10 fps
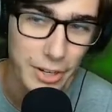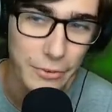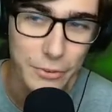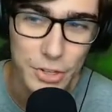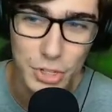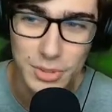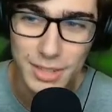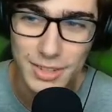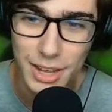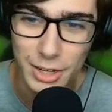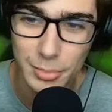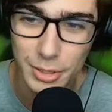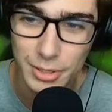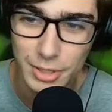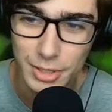to finish it with the down air,
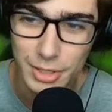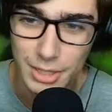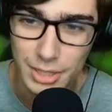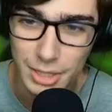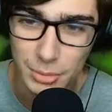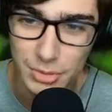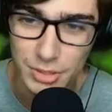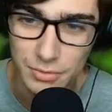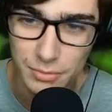but he was in